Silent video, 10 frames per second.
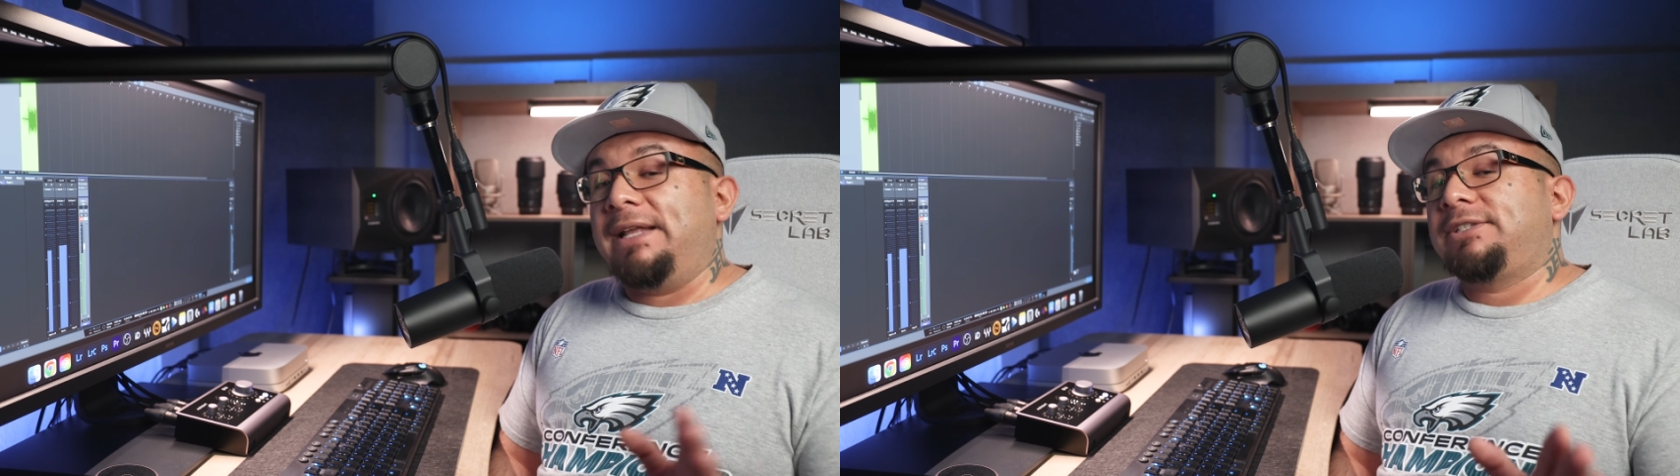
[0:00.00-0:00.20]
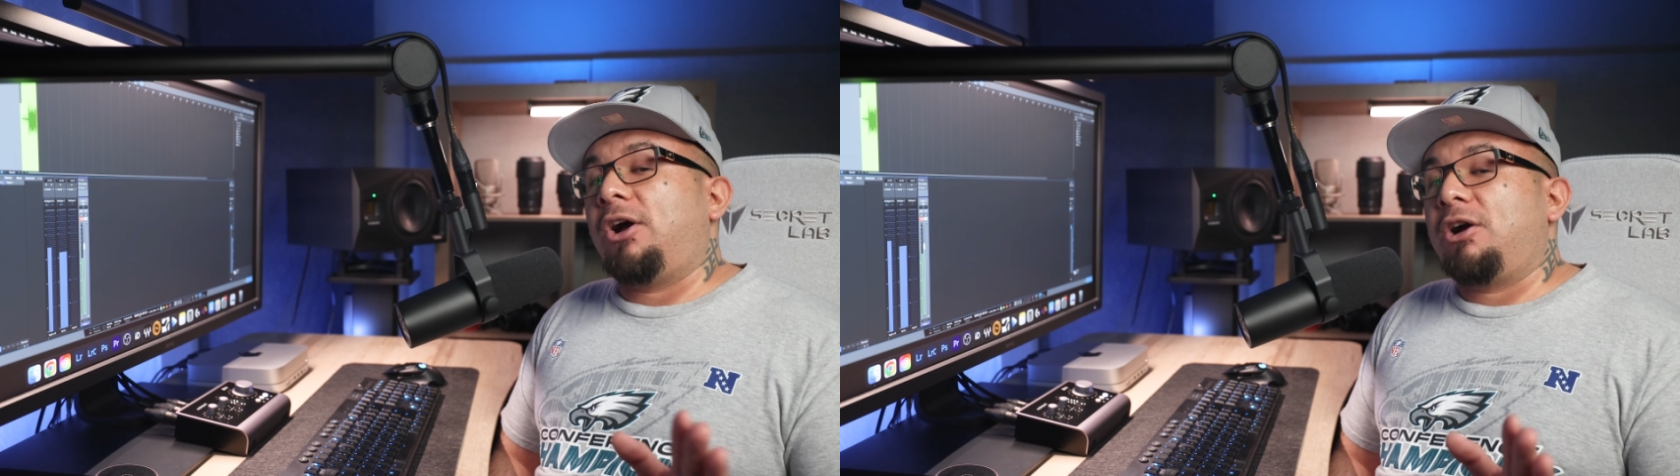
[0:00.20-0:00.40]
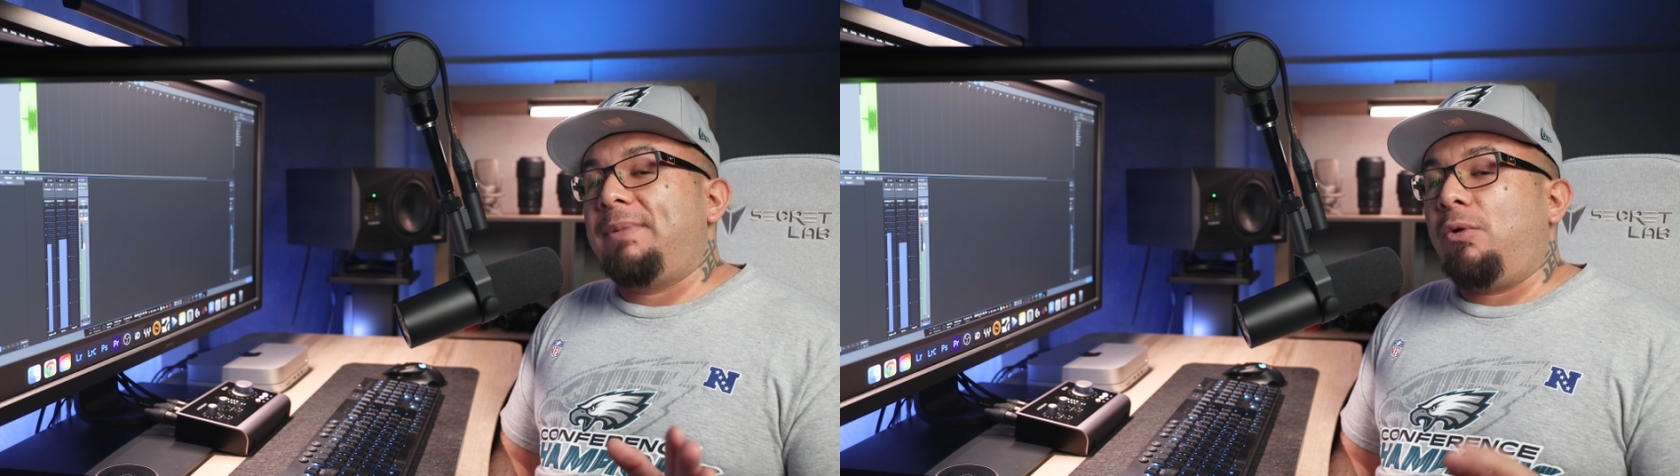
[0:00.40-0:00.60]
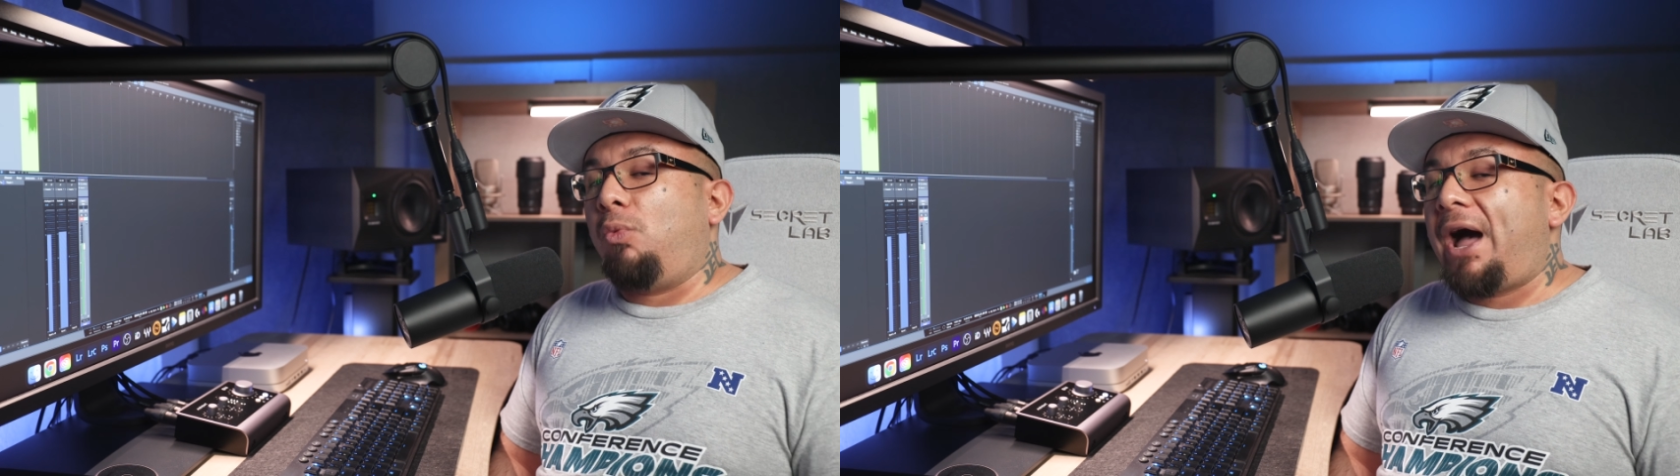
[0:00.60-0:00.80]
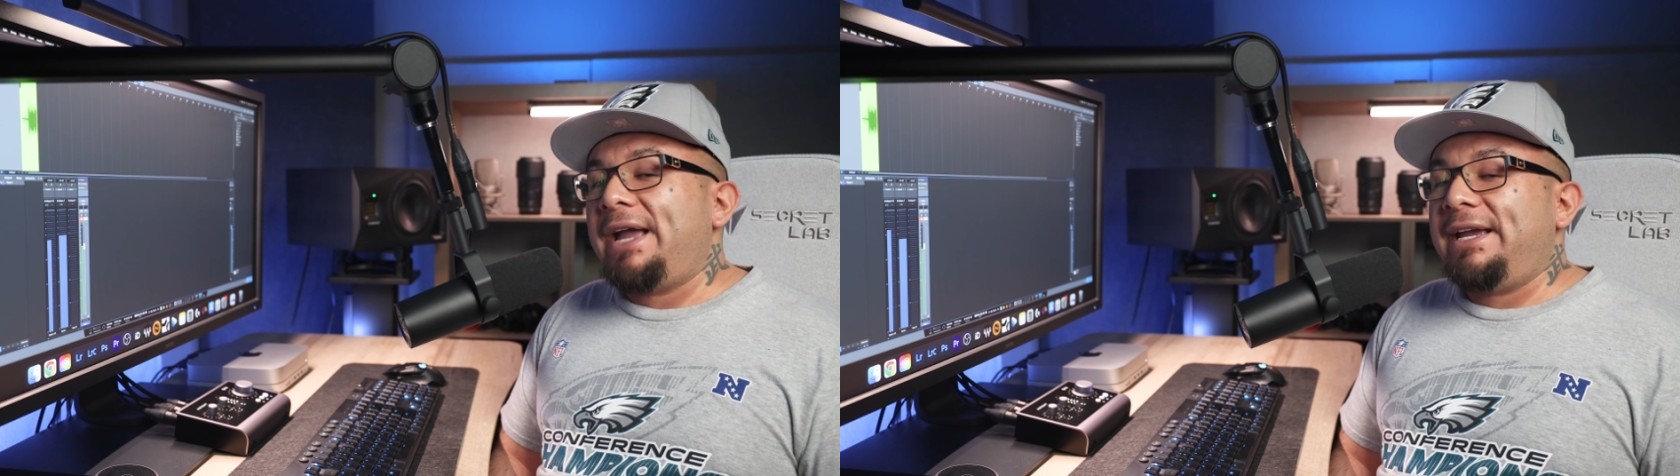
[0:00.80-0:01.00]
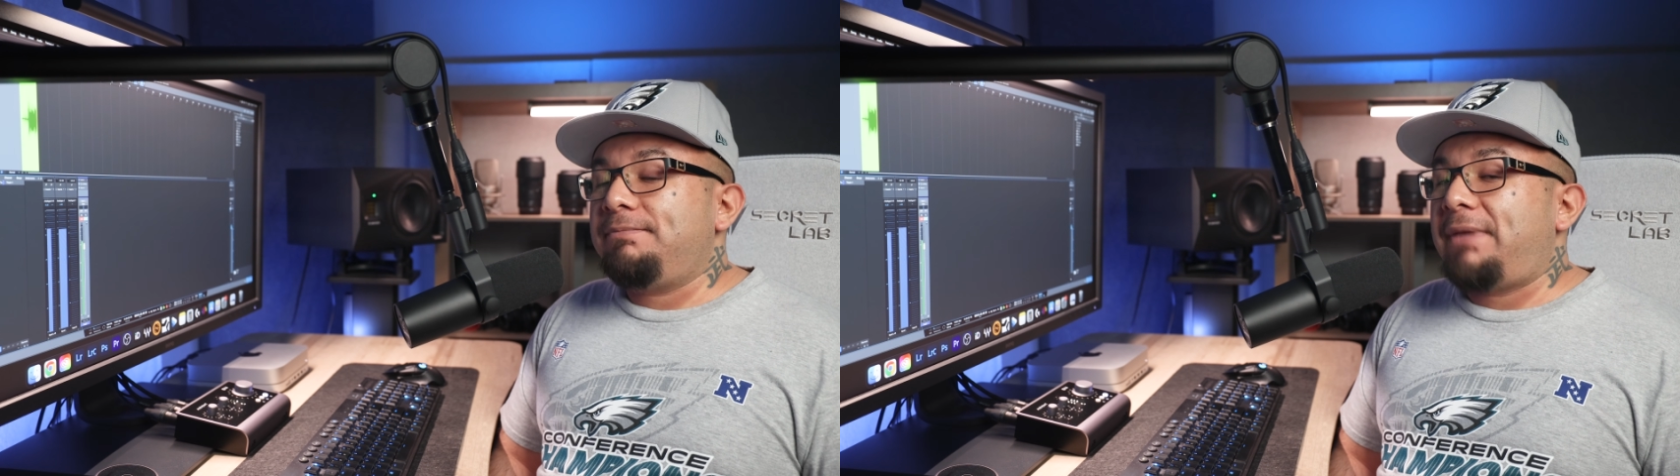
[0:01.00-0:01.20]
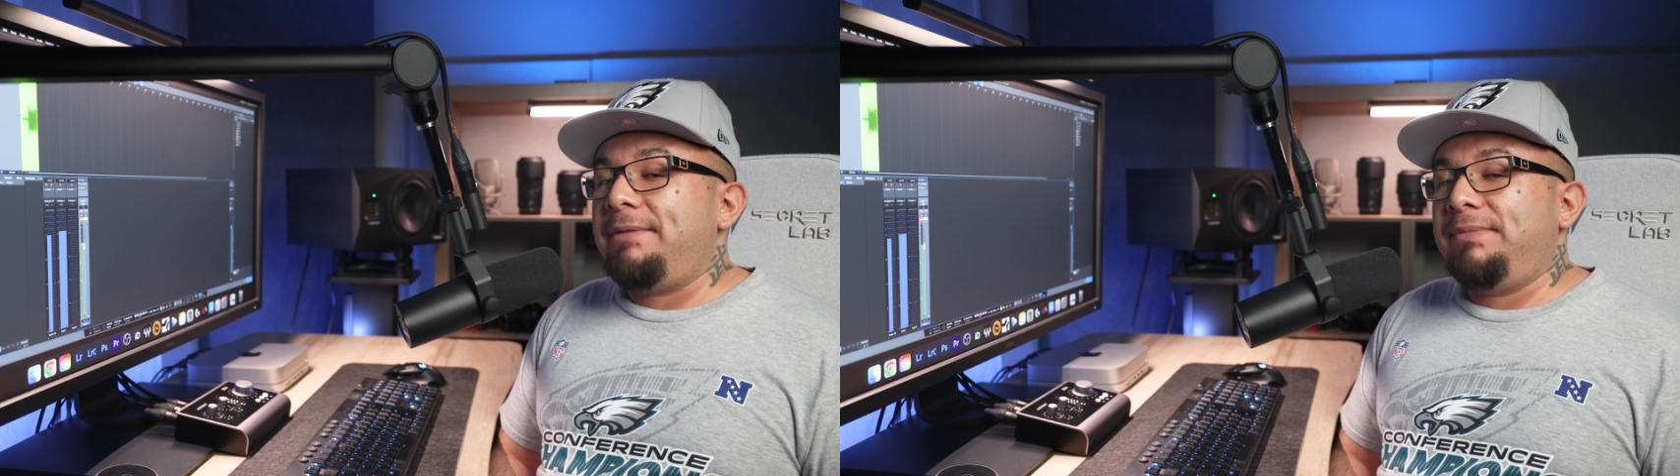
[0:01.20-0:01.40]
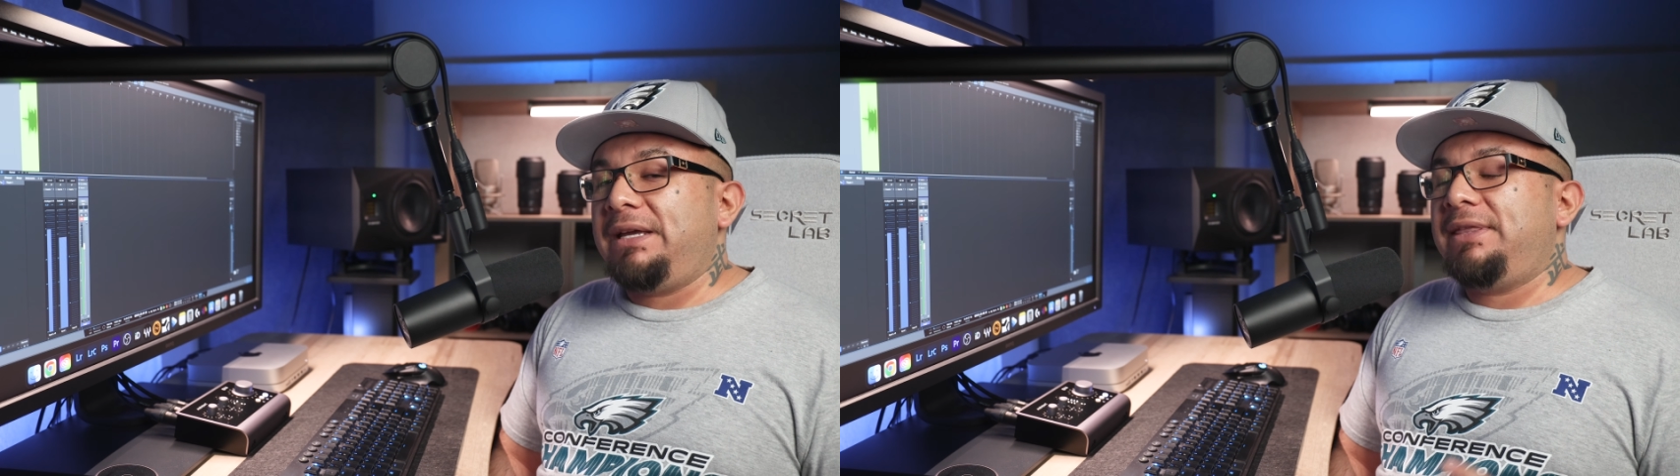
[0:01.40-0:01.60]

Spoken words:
Let's talk about why it might be